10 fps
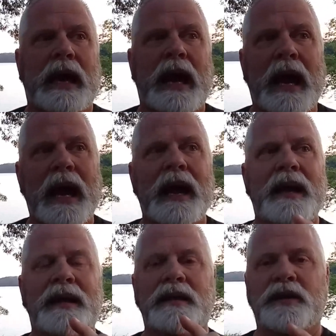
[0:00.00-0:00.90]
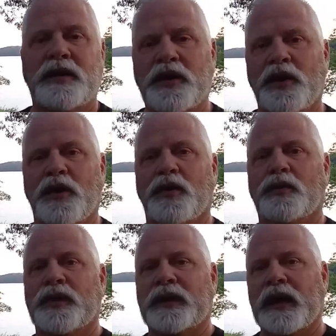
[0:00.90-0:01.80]
I know
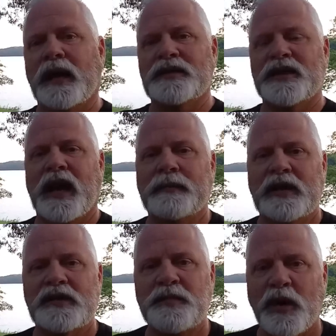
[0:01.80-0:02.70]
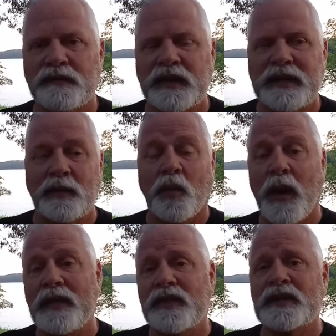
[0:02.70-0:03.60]
that God's timing is perfect, and
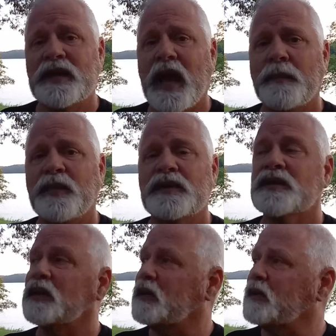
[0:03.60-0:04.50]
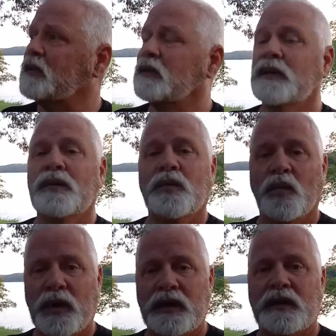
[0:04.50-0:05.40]
when this happens, it
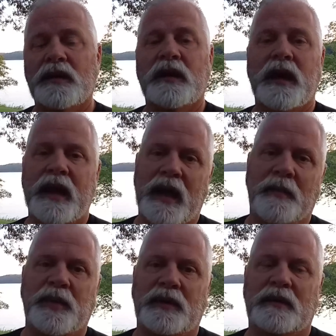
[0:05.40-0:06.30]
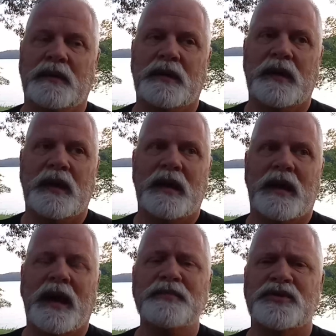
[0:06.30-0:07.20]
will happen.
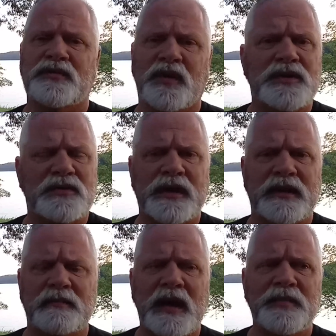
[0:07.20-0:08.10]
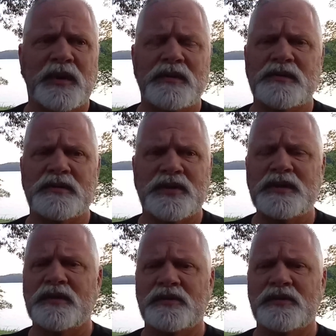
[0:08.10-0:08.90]
I'm just frustrated in my brothers and sisters